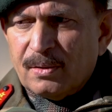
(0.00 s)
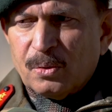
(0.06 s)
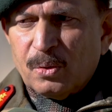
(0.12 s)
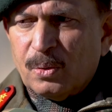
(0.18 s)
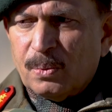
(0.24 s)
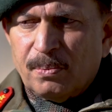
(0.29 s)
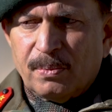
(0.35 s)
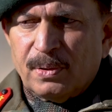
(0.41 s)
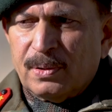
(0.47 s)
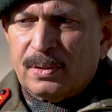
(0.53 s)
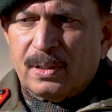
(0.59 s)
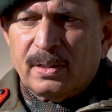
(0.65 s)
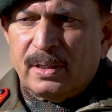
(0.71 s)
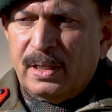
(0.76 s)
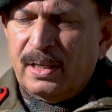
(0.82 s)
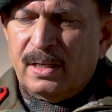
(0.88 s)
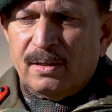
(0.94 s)
So
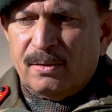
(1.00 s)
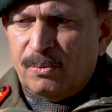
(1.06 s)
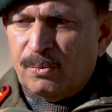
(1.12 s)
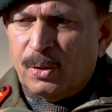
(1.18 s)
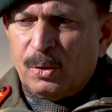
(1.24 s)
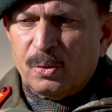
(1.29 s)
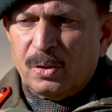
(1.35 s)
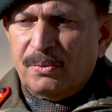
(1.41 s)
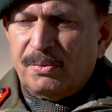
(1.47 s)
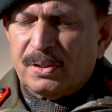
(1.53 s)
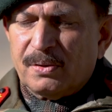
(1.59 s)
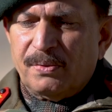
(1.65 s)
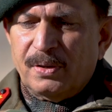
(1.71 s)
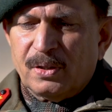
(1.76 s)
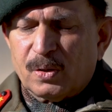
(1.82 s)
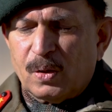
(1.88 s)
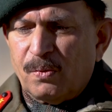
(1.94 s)
they want to give us a
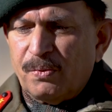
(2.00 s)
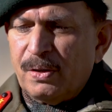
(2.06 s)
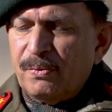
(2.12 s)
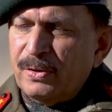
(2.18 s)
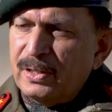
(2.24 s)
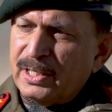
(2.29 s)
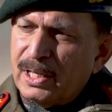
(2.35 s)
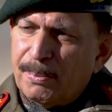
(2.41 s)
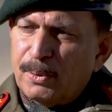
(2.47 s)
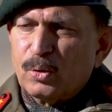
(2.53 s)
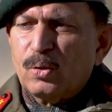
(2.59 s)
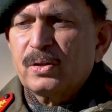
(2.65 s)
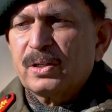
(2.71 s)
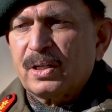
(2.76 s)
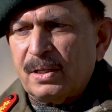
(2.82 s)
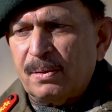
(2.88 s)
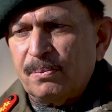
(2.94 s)
face-off, and when their
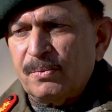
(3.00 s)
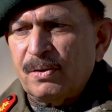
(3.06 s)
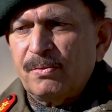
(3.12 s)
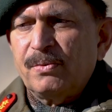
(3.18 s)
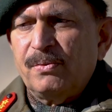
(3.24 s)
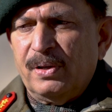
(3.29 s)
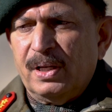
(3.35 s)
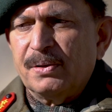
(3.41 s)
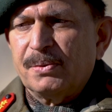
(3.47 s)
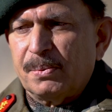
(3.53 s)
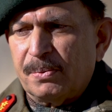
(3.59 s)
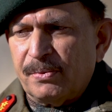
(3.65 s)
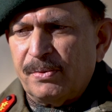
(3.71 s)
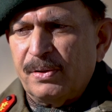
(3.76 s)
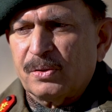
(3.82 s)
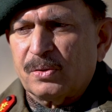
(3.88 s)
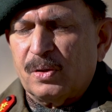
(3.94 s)
patrols come, we give them
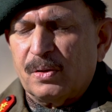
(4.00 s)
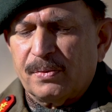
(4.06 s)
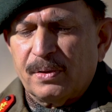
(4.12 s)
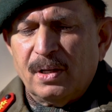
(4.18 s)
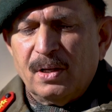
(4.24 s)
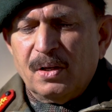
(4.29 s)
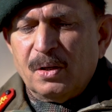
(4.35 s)
a face-off.